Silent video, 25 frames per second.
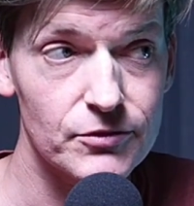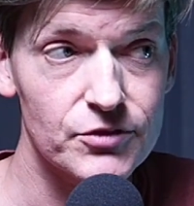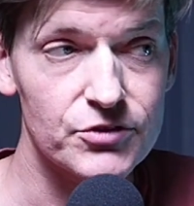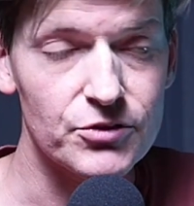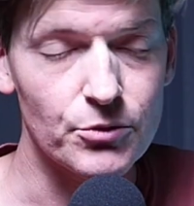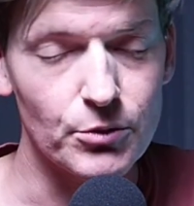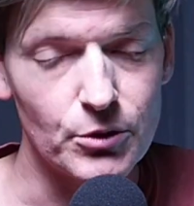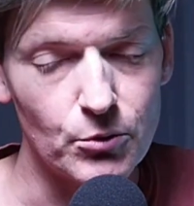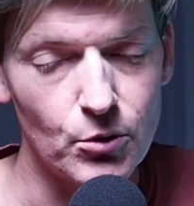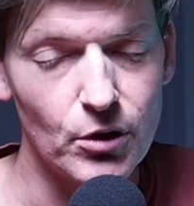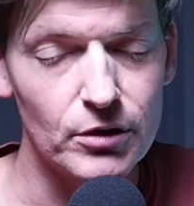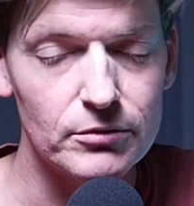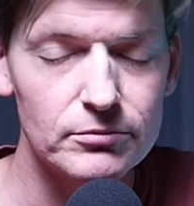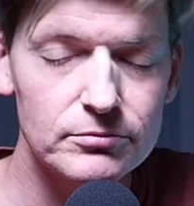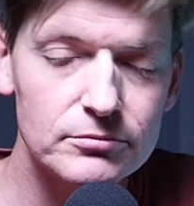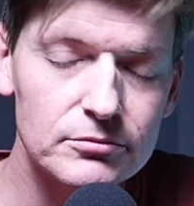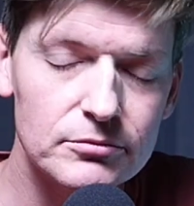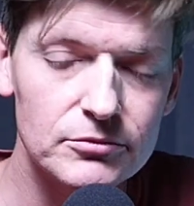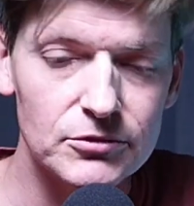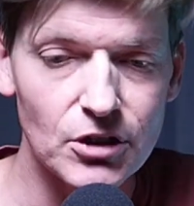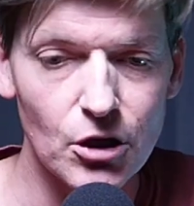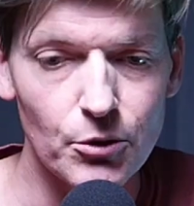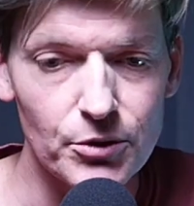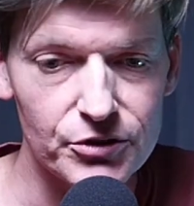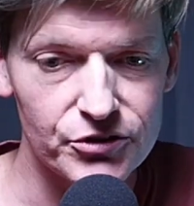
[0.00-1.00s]
so we want
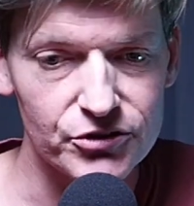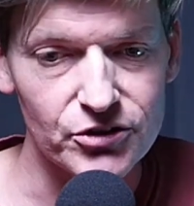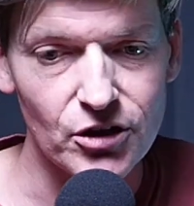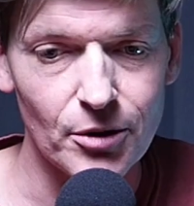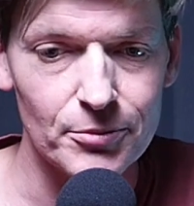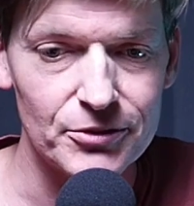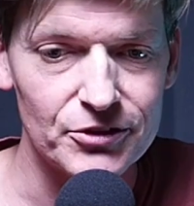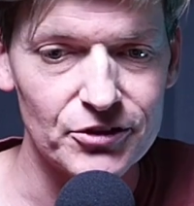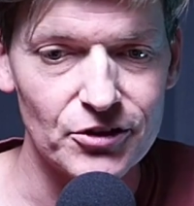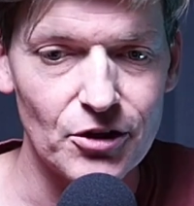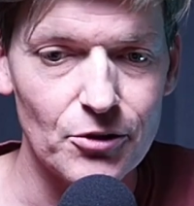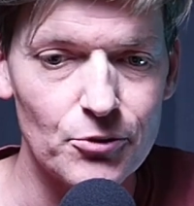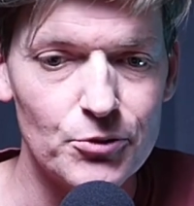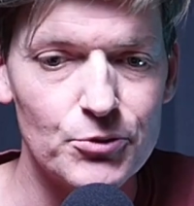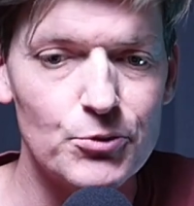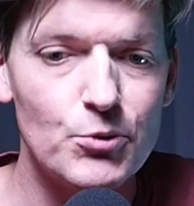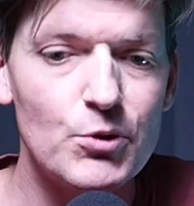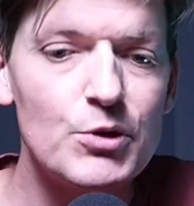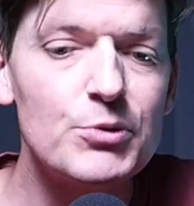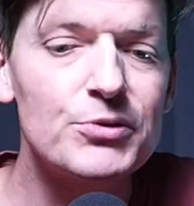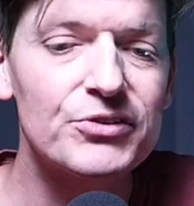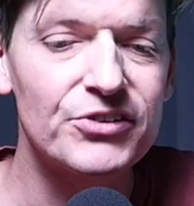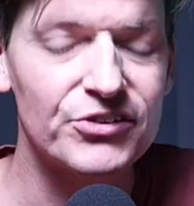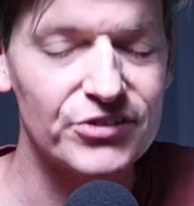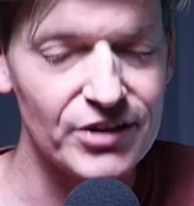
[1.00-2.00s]
lowest common denominator.
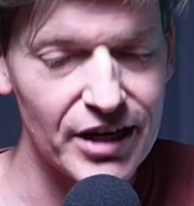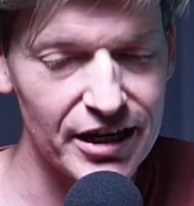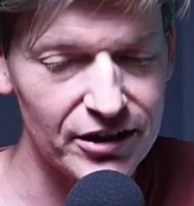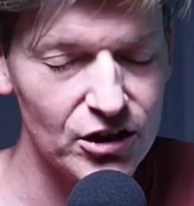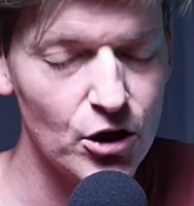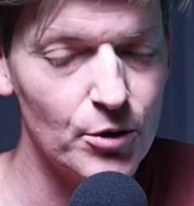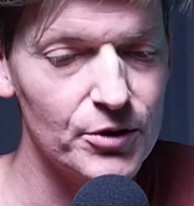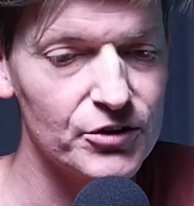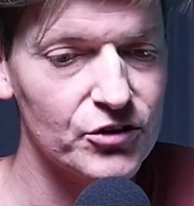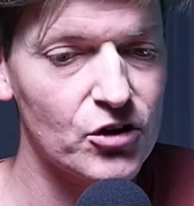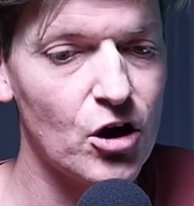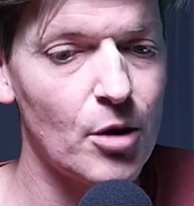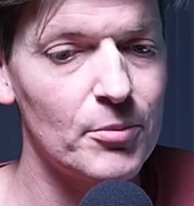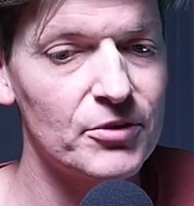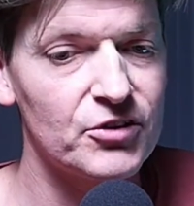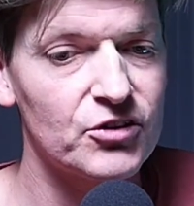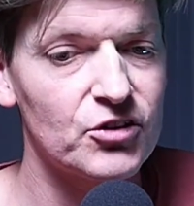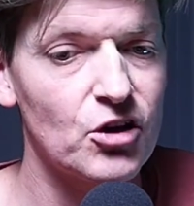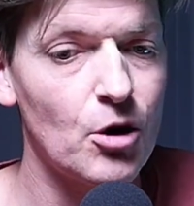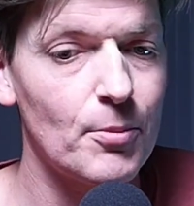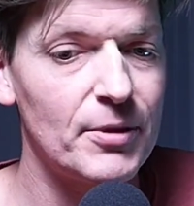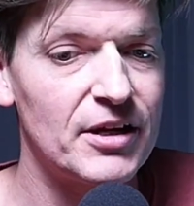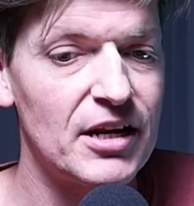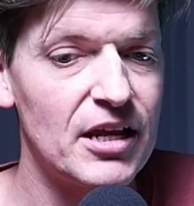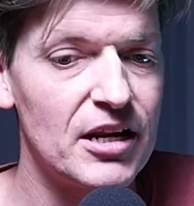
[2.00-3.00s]
We wouldn't say lowest common
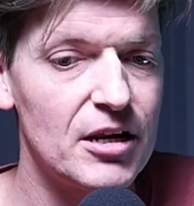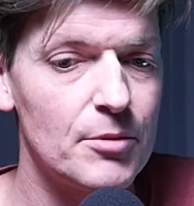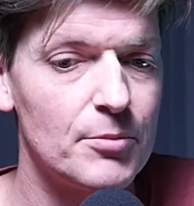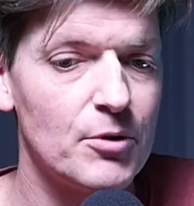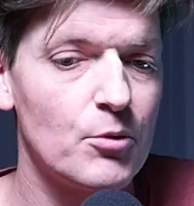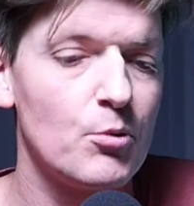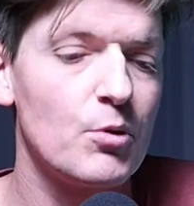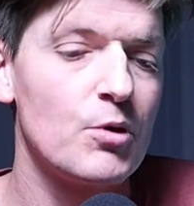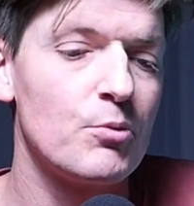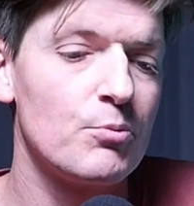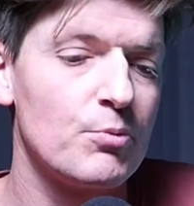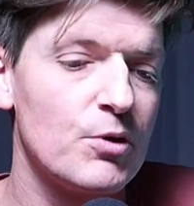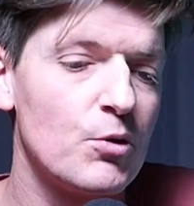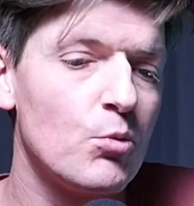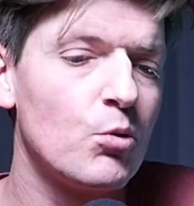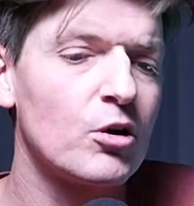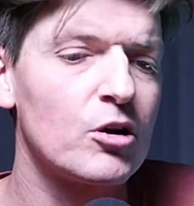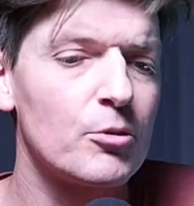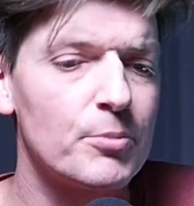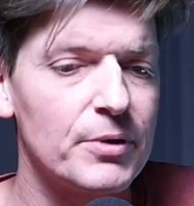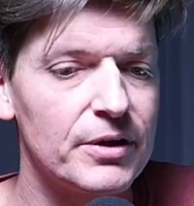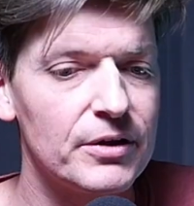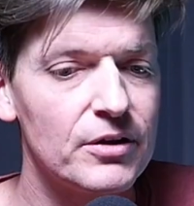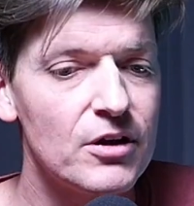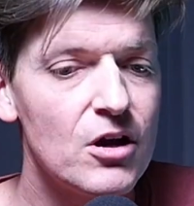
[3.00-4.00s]
denominator, but mm. we, we
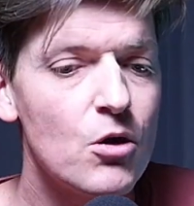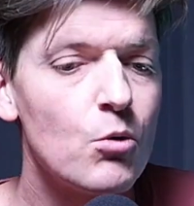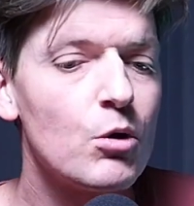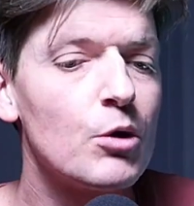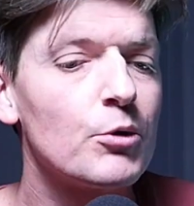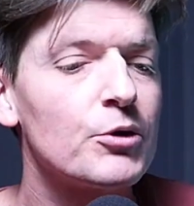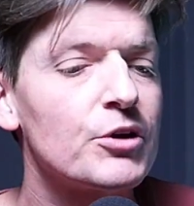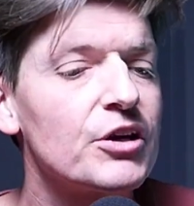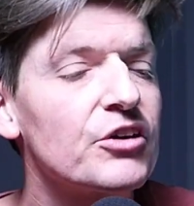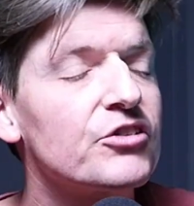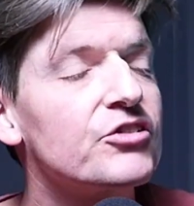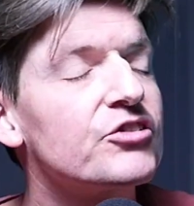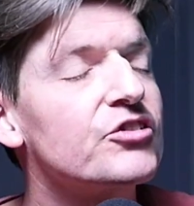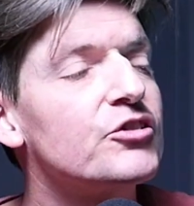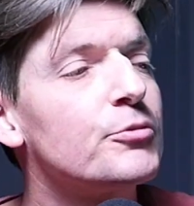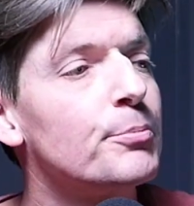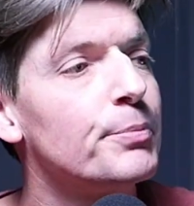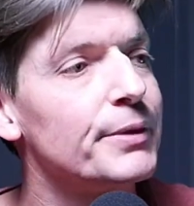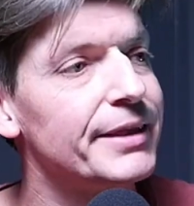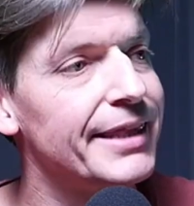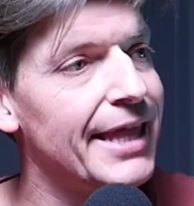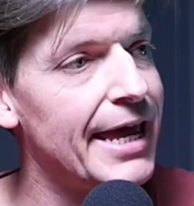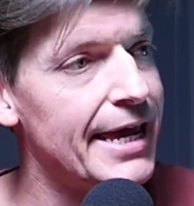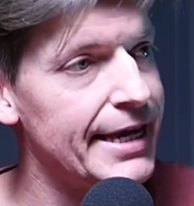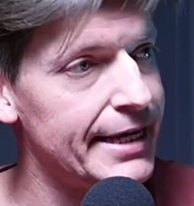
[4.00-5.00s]
want to be we want to
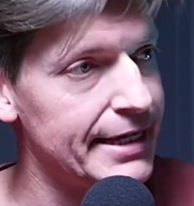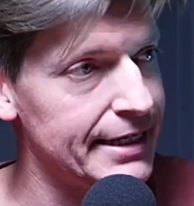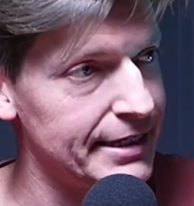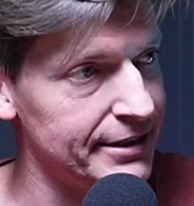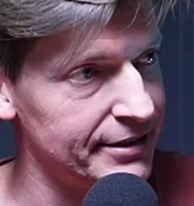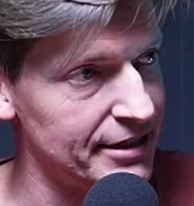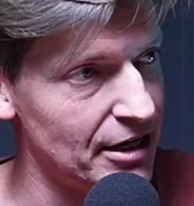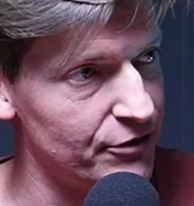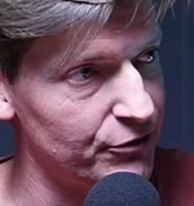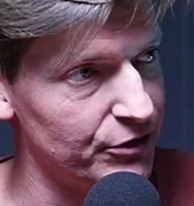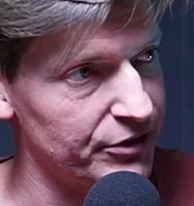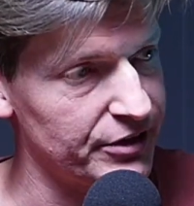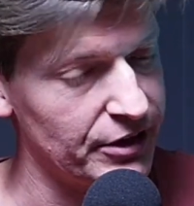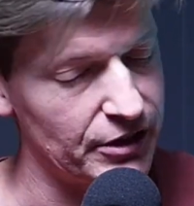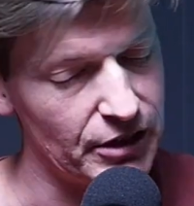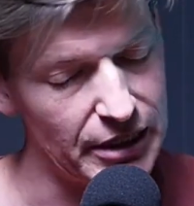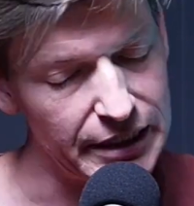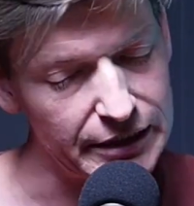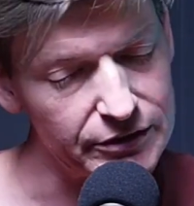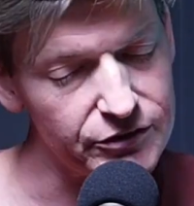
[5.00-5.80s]
explain everything,